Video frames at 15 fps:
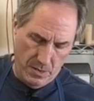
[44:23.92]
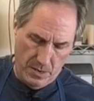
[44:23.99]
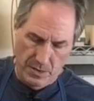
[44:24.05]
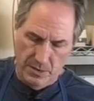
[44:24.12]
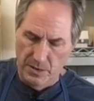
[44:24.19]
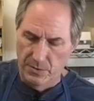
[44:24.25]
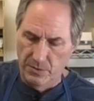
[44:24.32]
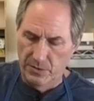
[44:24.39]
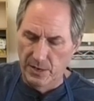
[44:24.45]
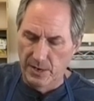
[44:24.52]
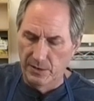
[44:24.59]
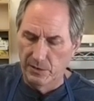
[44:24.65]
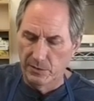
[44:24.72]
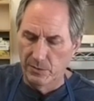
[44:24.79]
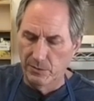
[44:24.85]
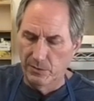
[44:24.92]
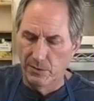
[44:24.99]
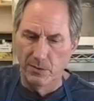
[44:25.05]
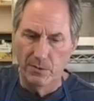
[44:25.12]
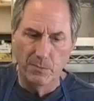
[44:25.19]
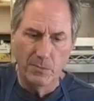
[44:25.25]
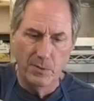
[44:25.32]
Another technical
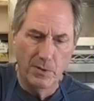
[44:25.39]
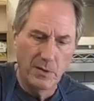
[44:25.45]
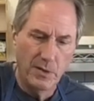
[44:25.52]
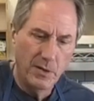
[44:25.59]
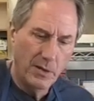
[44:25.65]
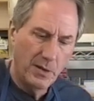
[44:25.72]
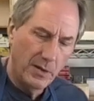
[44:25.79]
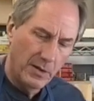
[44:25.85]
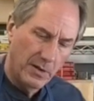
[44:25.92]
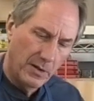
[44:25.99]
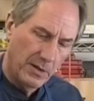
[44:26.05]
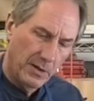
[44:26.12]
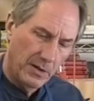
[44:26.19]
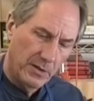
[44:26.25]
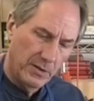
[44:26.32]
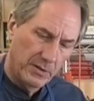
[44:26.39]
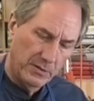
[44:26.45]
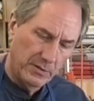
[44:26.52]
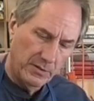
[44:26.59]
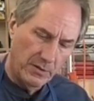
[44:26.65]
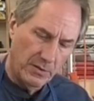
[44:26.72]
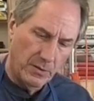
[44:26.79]
term.
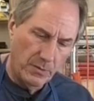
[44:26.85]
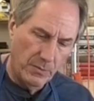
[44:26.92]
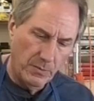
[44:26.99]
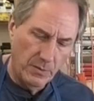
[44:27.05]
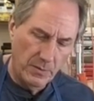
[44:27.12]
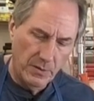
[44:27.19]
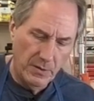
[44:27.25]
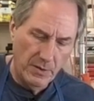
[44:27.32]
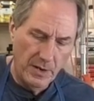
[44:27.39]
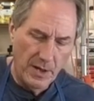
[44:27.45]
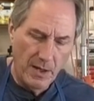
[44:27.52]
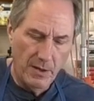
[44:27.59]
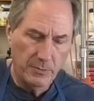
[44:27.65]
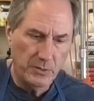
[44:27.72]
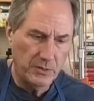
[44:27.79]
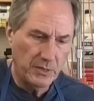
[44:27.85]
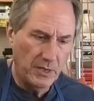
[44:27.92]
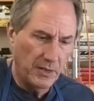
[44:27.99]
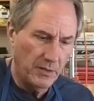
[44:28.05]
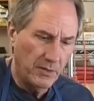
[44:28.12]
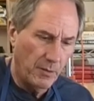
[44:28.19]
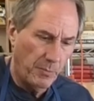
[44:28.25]
So now I'm just
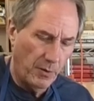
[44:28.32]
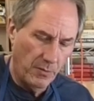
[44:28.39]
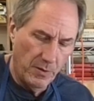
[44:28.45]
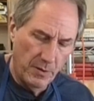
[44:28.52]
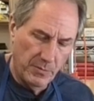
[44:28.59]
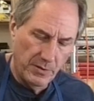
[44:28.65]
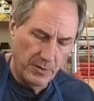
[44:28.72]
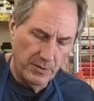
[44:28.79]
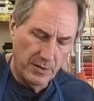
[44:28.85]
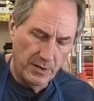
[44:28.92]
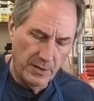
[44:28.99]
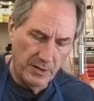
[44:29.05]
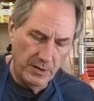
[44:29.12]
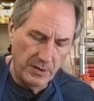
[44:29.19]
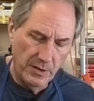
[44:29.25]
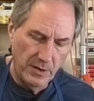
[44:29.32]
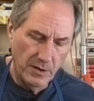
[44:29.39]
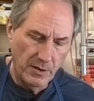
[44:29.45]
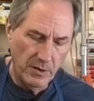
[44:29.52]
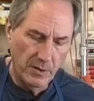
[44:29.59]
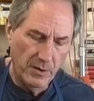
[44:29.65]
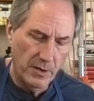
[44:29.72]
getting the perimeter done
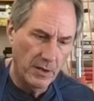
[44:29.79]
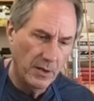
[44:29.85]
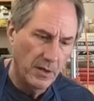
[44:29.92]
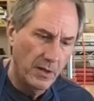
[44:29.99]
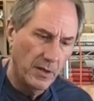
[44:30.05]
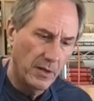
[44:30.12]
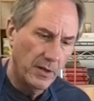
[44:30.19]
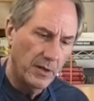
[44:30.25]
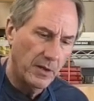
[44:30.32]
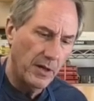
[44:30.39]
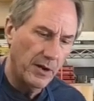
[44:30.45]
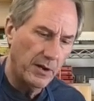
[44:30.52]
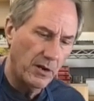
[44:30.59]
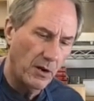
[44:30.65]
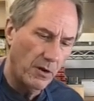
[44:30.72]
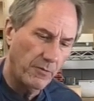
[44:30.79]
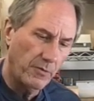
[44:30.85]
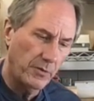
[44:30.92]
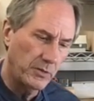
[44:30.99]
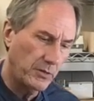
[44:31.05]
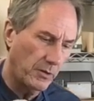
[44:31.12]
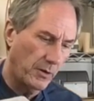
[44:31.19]
here kind of
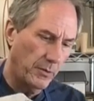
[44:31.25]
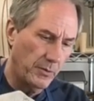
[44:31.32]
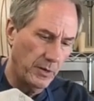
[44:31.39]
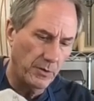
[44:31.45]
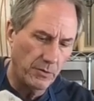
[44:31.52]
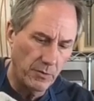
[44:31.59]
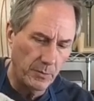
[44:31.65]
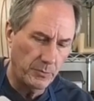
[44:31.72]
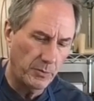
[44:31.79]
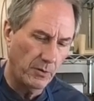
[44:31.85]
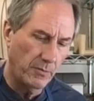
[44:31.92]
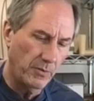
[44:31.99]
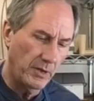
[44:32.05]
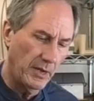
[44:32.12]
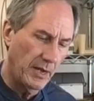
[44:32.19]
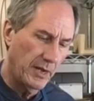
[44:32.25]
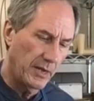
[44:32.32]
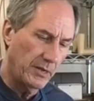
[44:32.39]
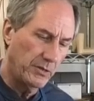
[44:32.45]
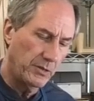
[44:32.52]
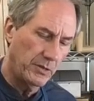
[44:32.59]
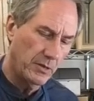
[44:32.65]
carefully so I don't get drips over the
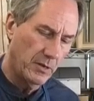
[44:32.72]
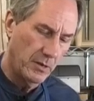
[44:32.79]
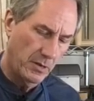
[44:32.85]
edge.